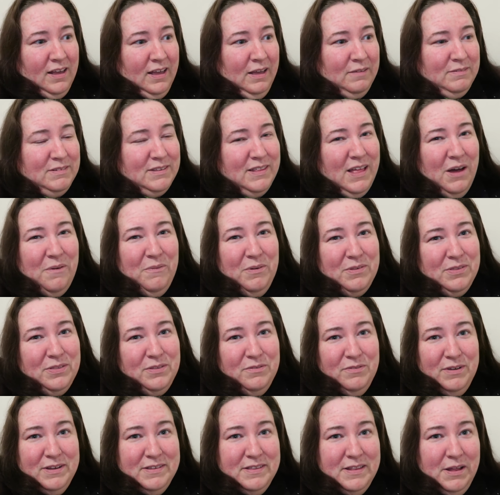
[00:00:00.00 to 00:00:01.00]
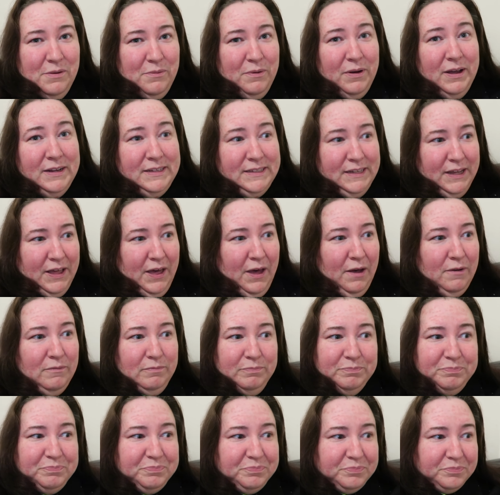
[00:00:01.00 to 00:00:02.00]
So that wasn't the reason I wanted to
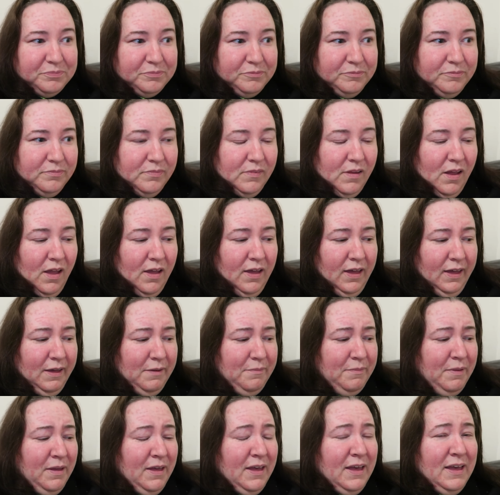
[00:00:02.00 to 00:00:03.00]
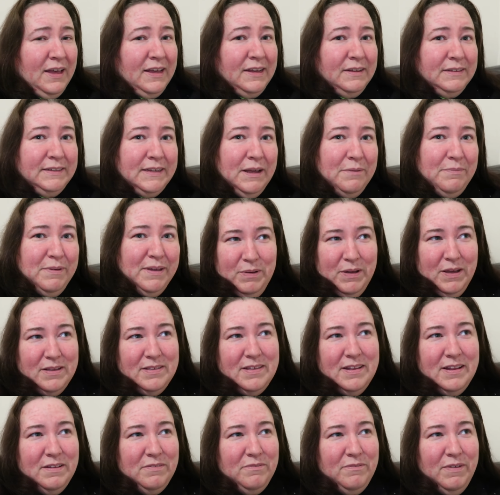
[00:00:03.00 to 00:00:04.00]
go. So
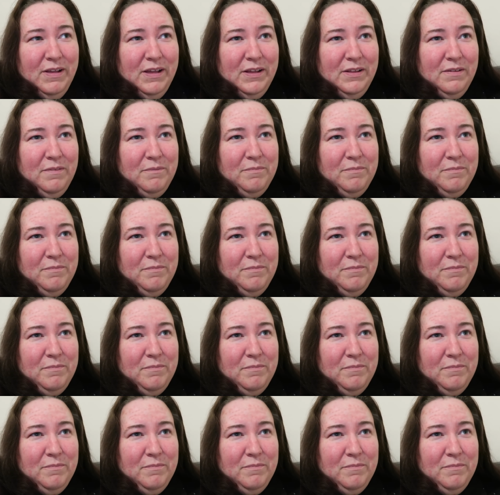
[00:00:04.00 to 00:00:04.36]
because I didn't really